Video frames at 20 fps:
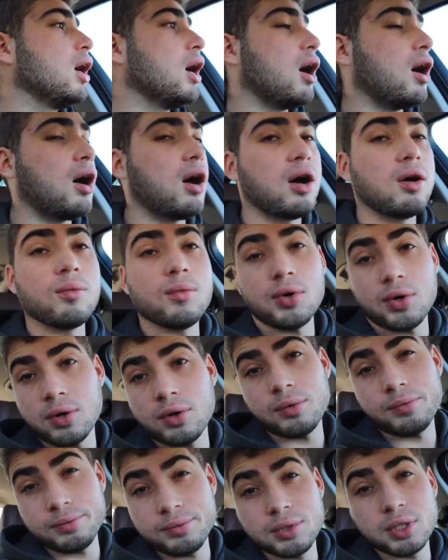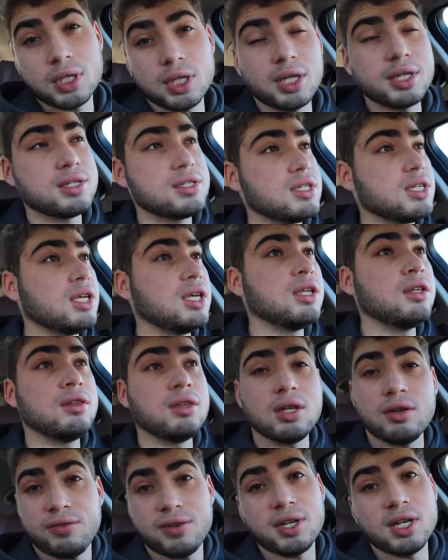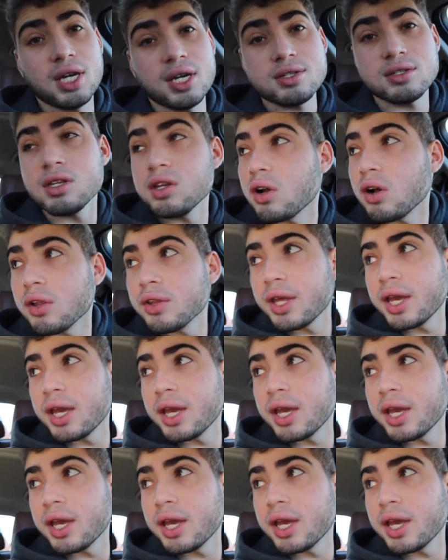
Um, well, let's see if it does need all